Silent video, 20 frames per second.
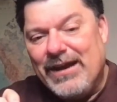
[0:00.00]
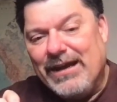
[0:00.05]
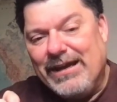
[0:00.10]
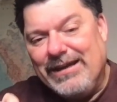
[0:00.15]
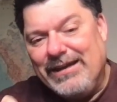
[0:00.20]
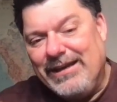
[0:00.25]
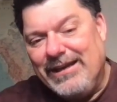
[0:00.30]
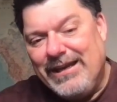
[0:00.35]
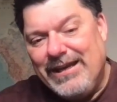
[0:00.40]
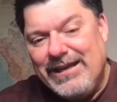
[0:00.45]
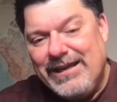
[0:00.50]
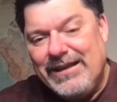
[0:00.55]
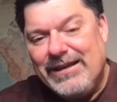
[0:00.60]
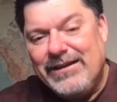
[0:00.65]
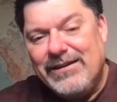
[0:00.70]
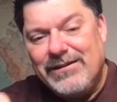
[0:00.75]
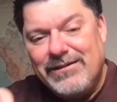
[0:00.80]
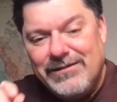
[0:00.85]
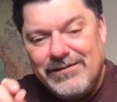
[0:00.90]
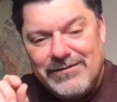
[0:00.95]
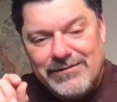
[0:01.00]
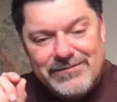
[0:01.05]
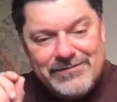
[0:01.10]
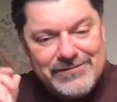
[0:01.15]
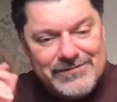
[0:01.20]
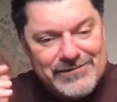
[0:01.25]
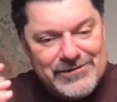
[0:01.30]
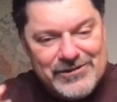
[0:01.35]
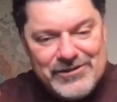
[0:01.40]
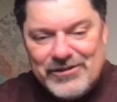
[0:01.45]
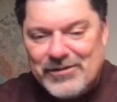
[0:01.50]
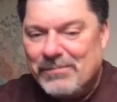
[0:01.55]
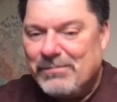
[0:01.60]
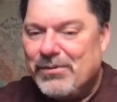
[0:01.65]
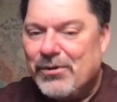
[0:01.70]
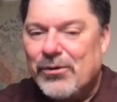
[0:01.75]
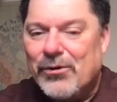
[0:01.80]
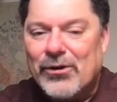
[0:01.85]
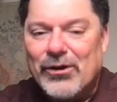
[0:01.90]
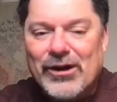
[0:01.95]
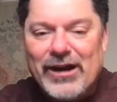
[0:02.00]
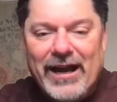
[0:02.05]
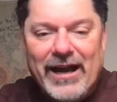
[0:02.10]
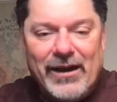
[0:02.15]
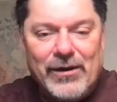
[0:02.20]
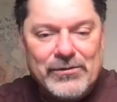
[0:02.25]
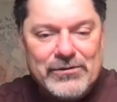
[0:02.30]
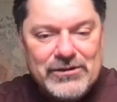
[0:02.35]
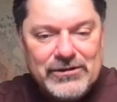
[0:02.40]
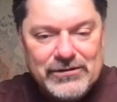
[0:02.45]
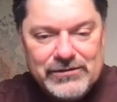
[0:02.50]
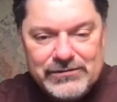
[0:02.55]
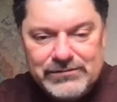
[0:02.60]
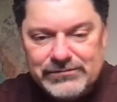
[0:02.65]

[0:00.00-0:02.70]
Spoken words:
I need to pour out,